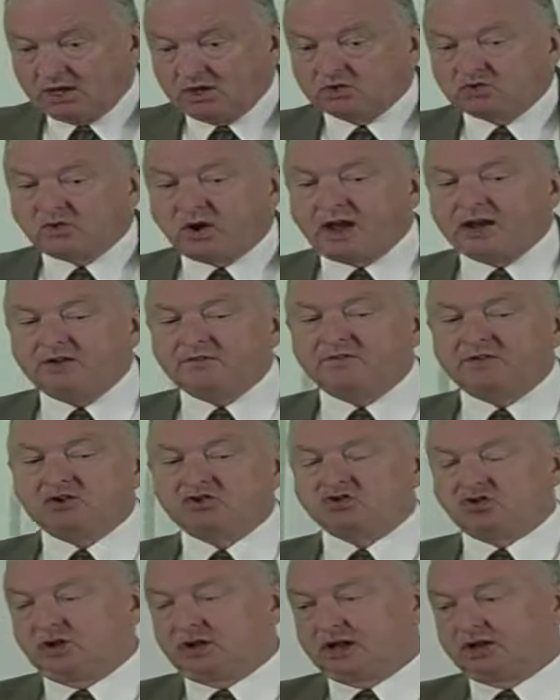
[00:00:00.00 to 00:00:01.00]
Try to
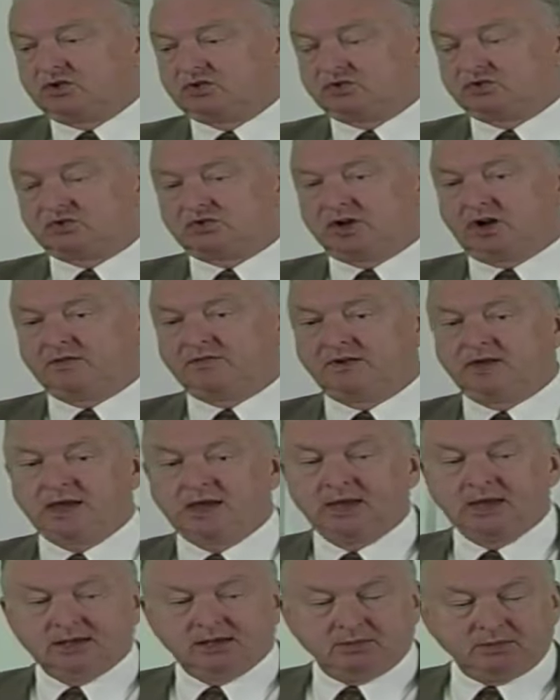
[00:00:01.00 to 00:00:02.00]
visualize yourself.
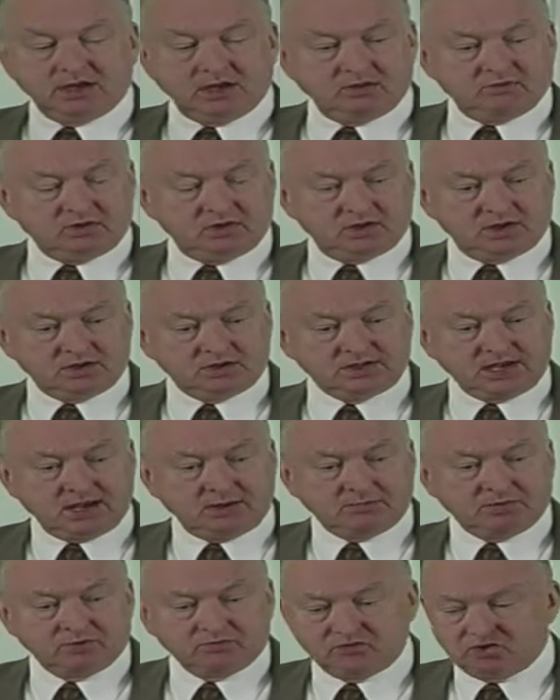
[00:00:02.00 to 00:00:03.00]
Let me give you an
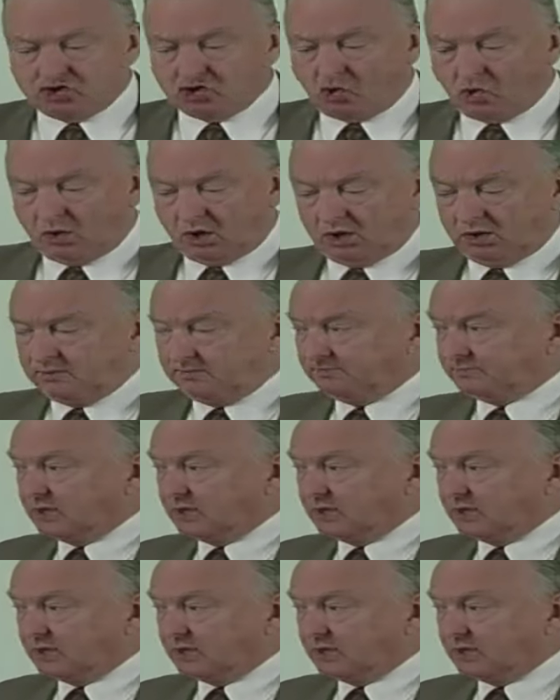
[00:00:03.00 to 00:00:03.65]
example of Joel.